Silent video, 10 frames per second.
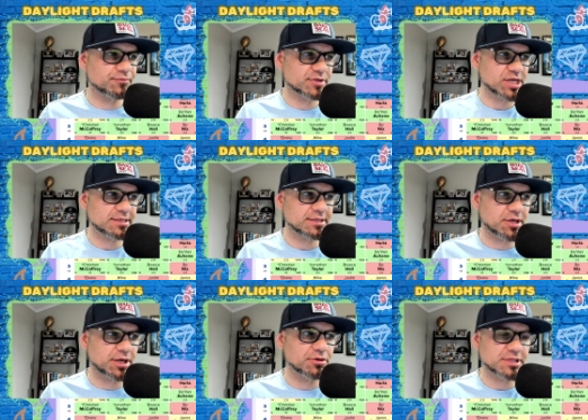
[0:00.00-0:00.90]
chances
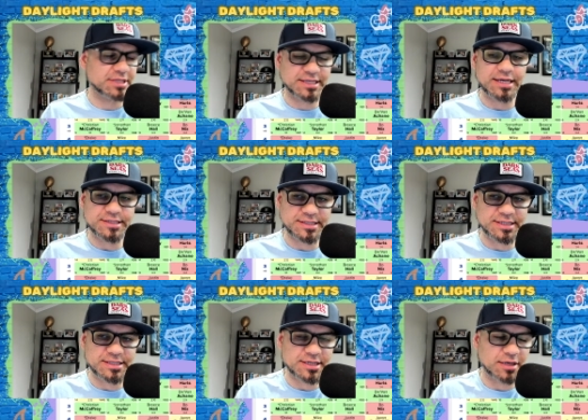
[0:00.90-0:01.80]
are he goes to Tennessee,
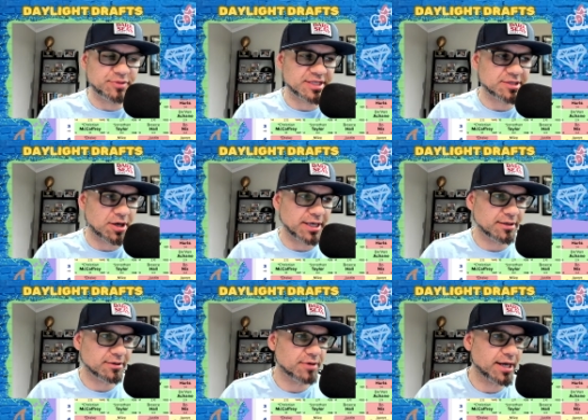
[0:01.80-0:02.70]
he's going to be starting,
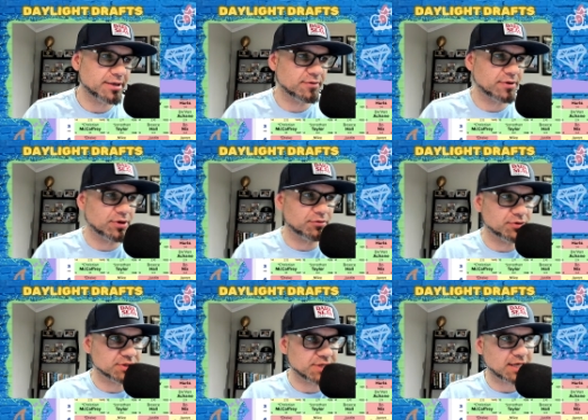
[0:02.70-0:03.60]
right? When we
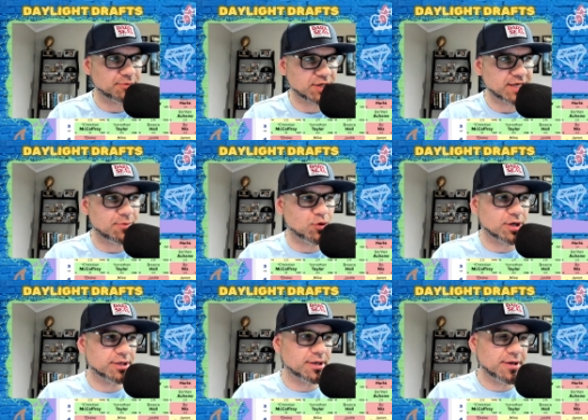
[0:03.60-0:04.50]
were talking about Cam Ward.